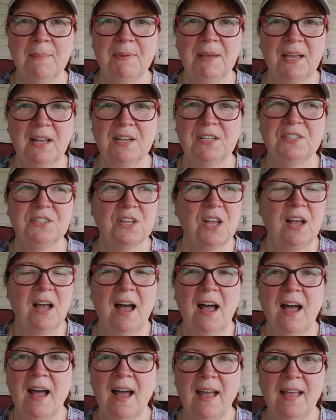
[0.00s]
because
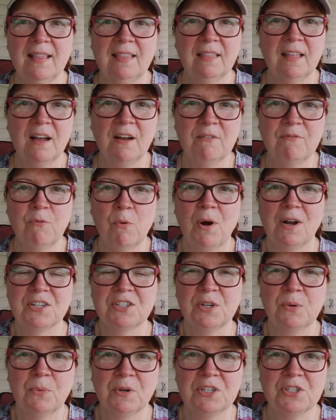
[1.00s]
I love
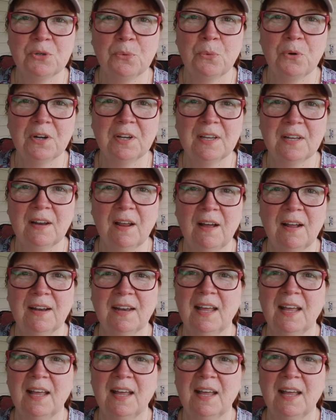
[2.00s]
watching what you're working on.